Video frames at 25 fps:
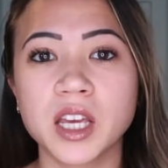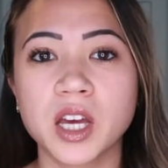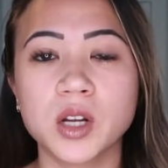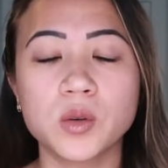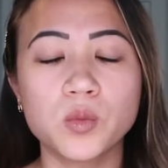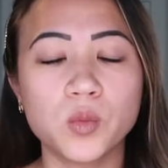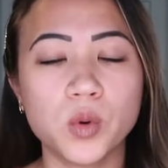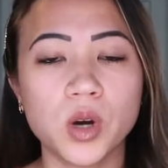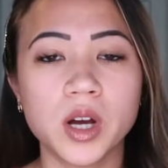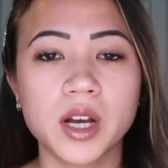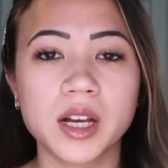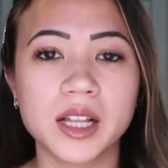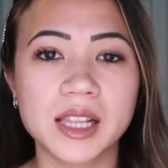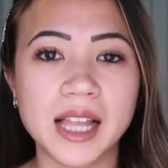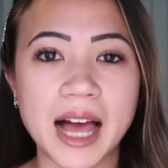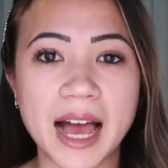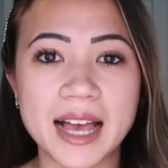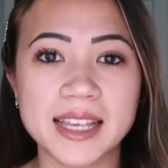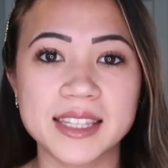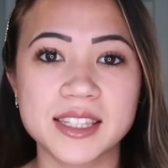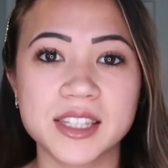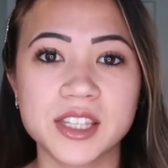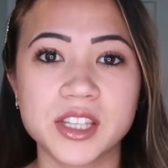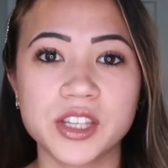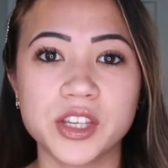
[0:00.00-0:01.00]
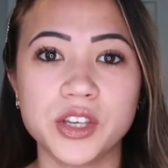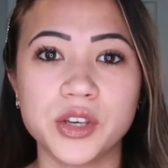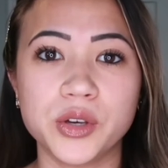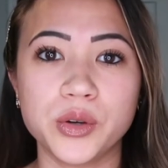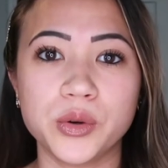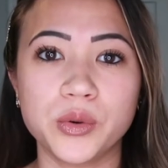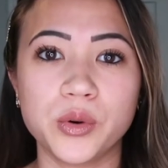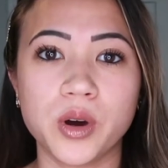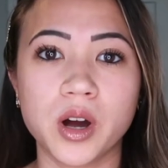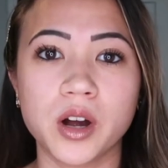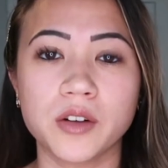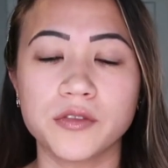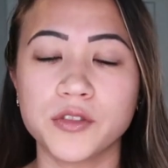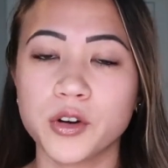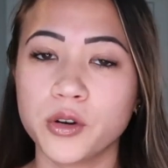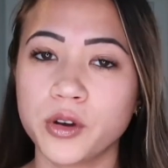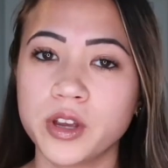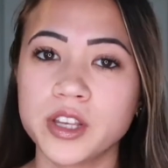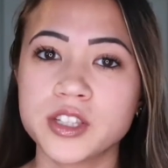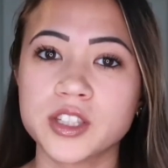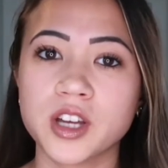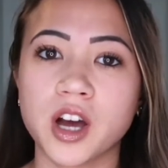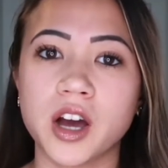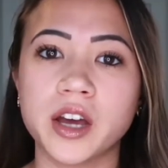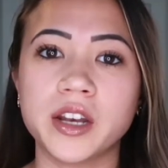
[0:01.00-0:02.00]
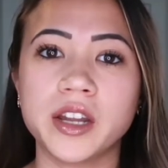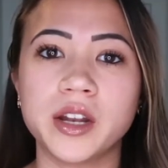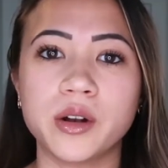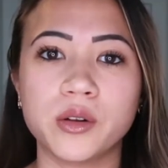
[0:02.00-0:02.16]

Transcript: on what class you are focused on,